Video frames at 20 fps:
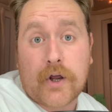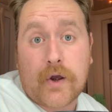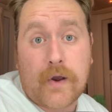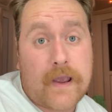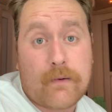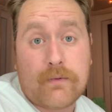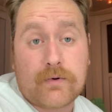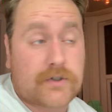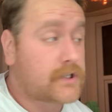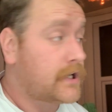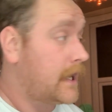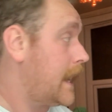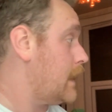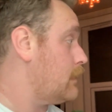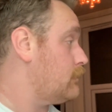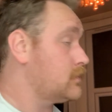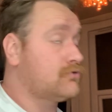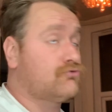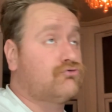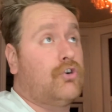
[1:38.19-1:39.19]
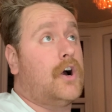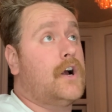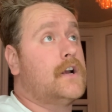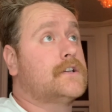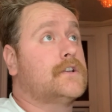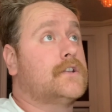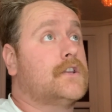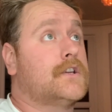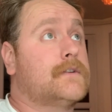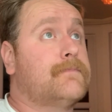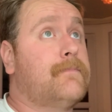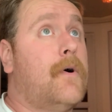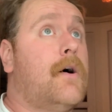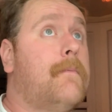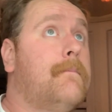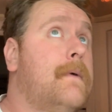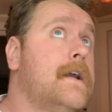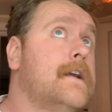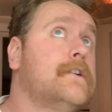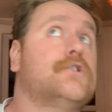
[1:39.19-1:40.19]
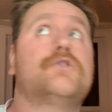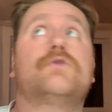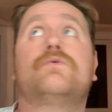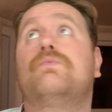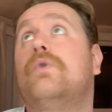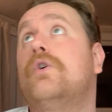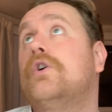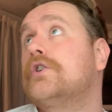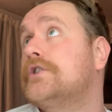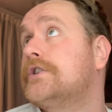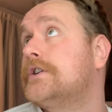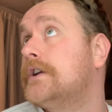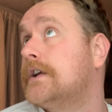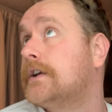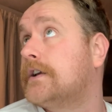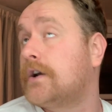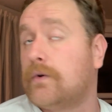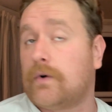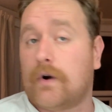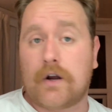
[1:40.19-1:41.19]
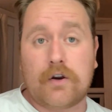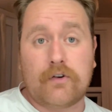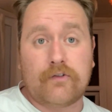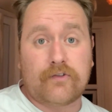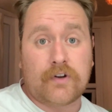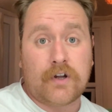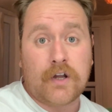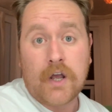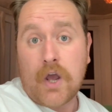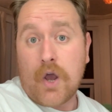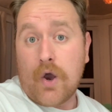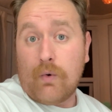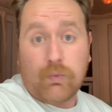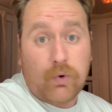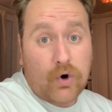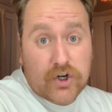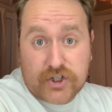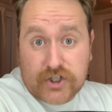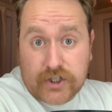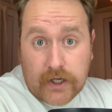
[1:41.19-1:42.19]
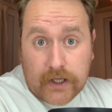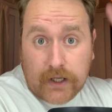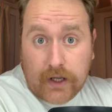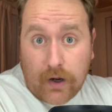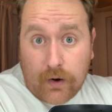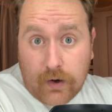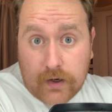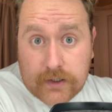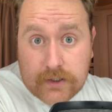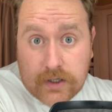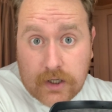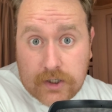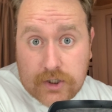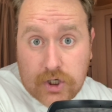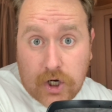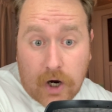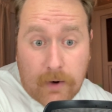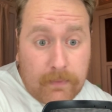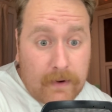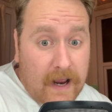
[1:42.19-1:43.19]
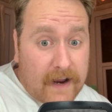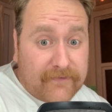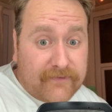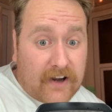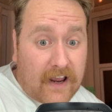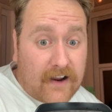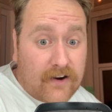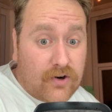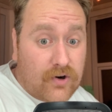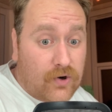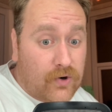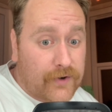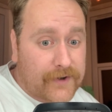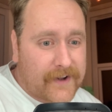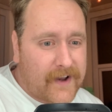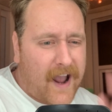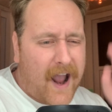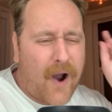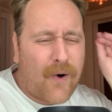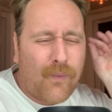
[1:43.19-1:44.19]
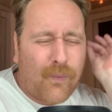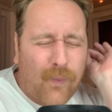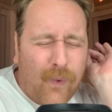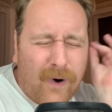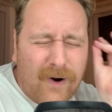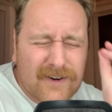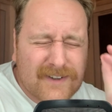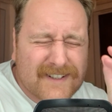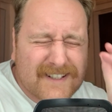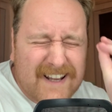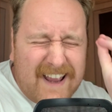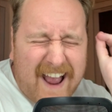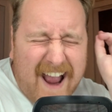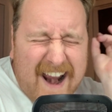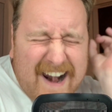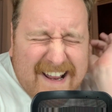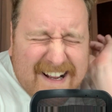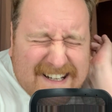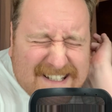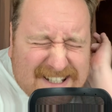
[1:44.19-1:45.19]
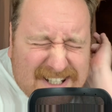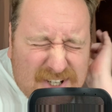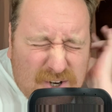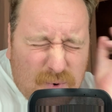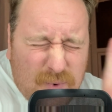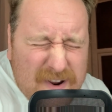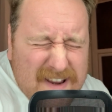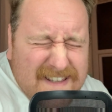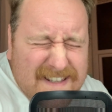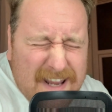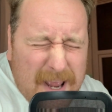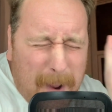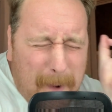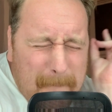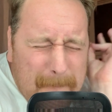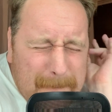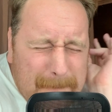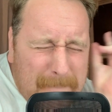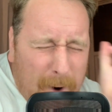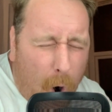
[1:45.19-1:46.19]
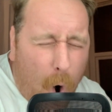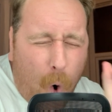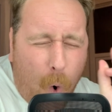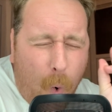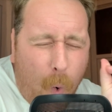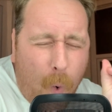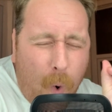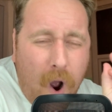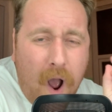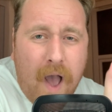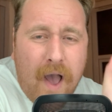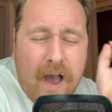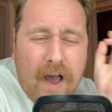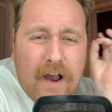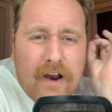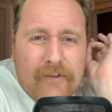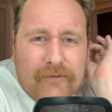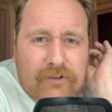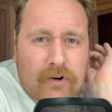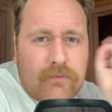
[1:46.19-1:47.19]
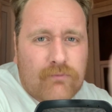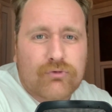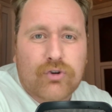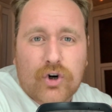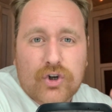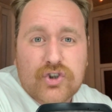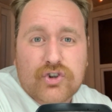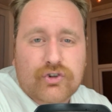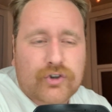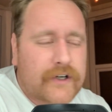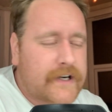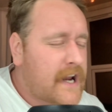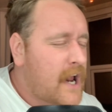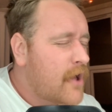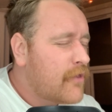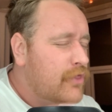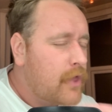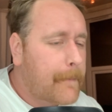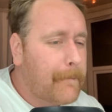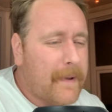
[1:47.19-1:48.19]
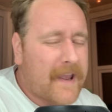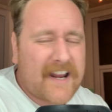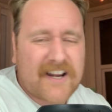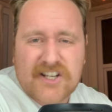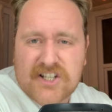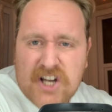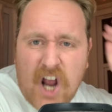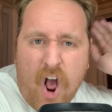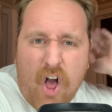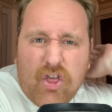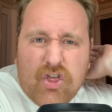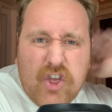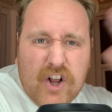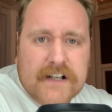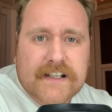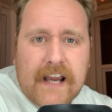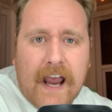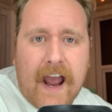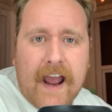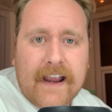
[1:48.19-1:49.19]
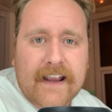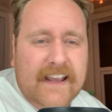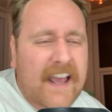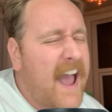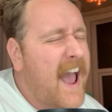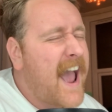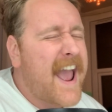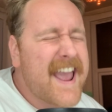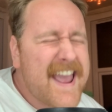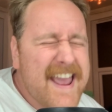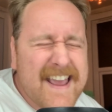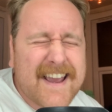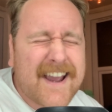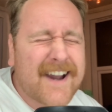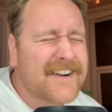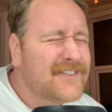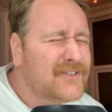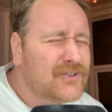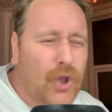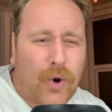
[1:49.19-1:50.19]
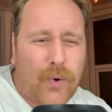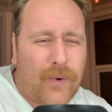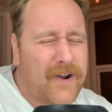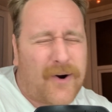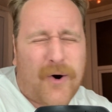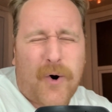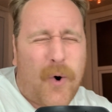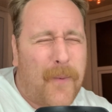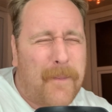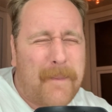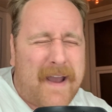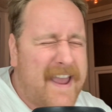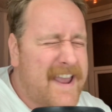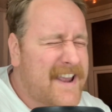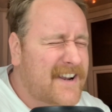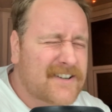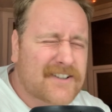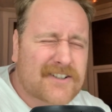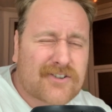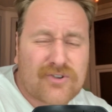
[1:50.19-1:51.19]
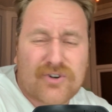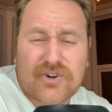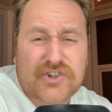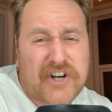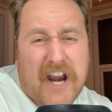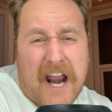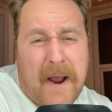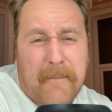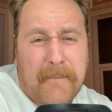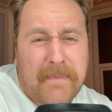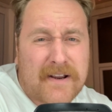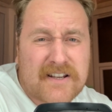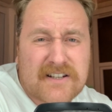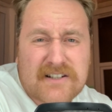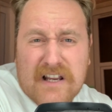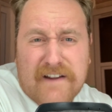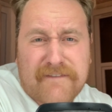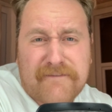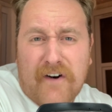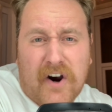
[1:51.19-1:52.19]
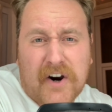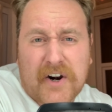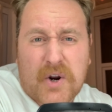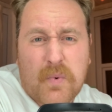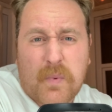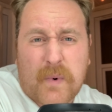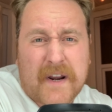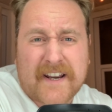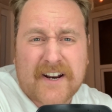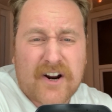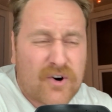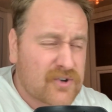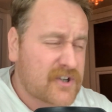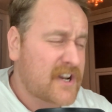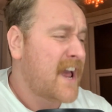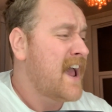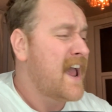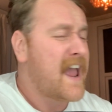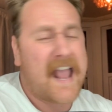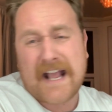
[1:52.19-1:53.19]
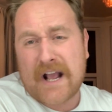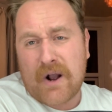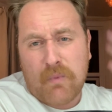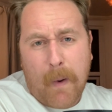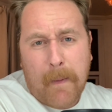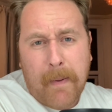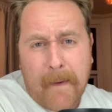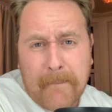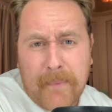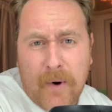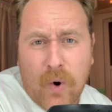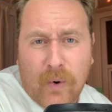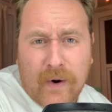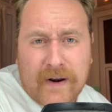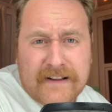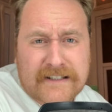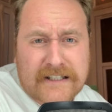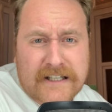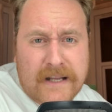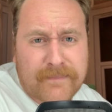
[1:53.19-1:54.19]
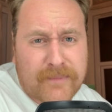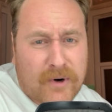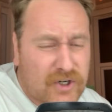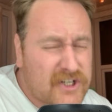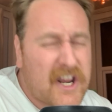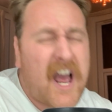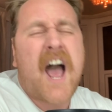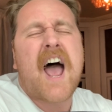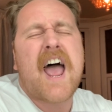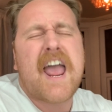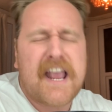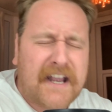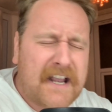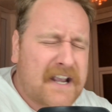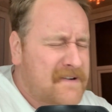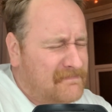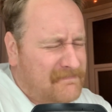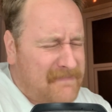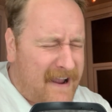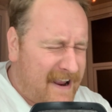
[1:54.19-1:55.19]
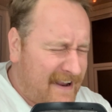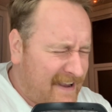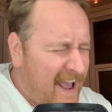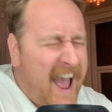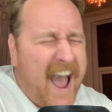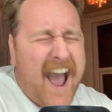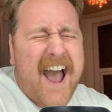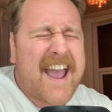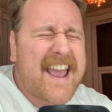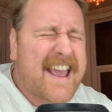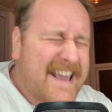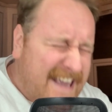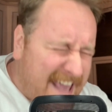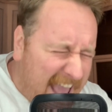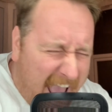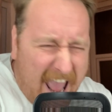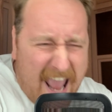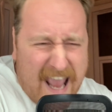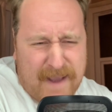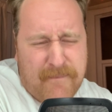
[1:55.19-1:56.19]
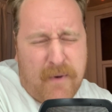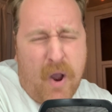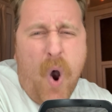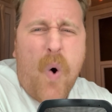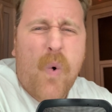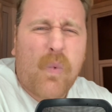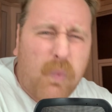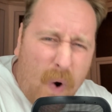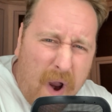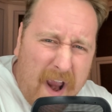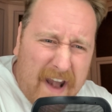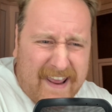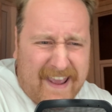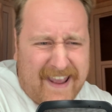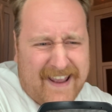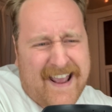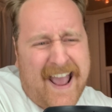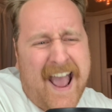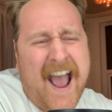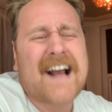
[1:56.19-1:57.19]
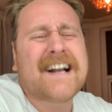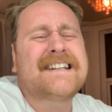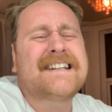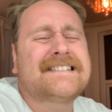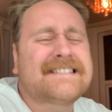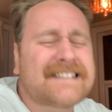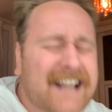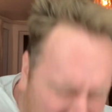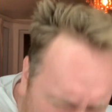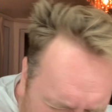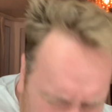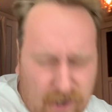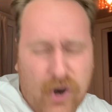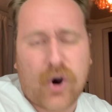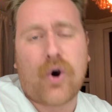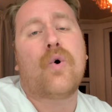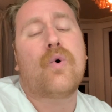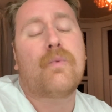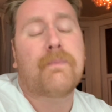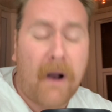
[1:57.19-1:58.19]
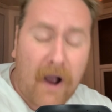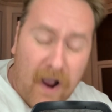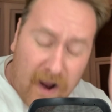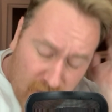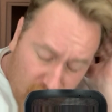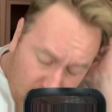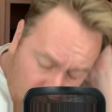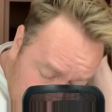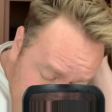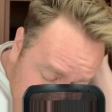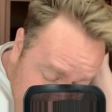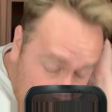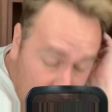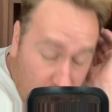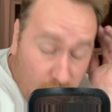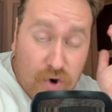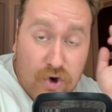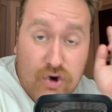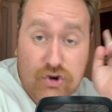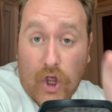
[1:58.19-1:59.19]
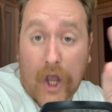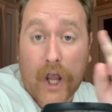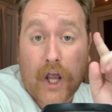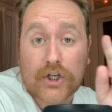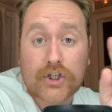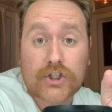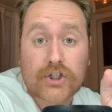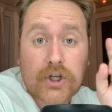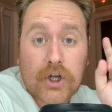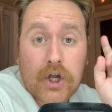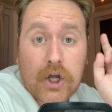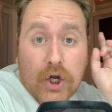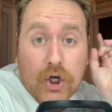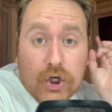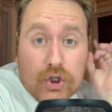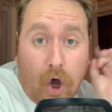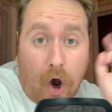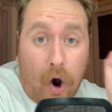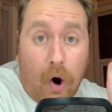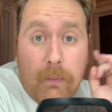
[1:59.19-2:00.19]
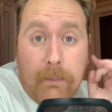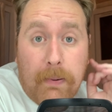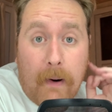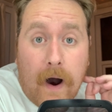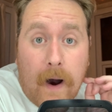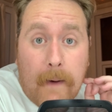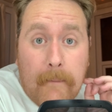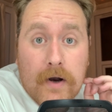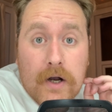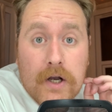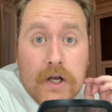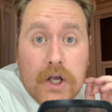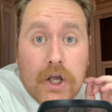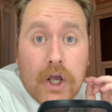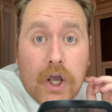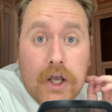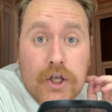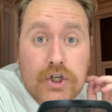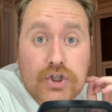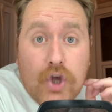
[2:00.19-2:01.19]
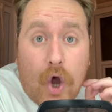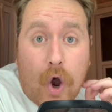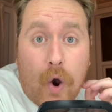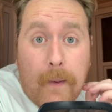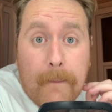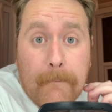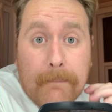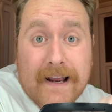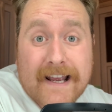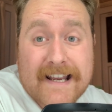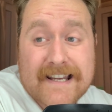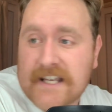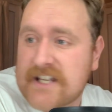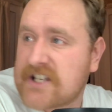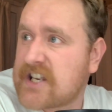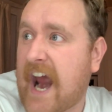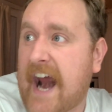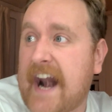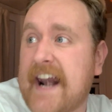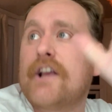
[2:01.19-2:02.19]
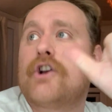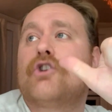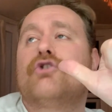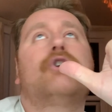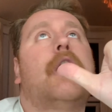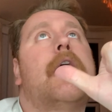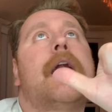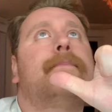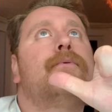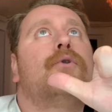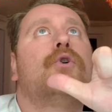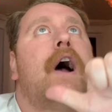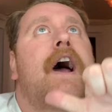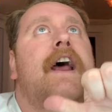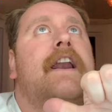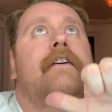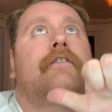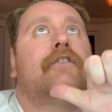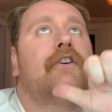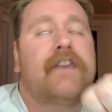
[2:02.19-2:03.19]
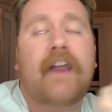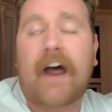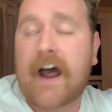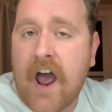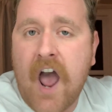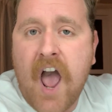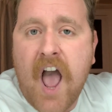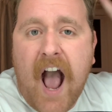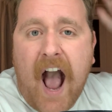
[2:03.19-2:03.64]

He was right to the spot, mate. Just watching it go over, watching it go into the top left-hand corner. And what an exquisite ball from Rodri, the beast, the tank. He can do it all, mate. He can score Champions League final winning goals. He can whip a ball into the box. He can make a game-winning tackle. But I can tell you this, Cole Palmer is going places. An incredible header in that.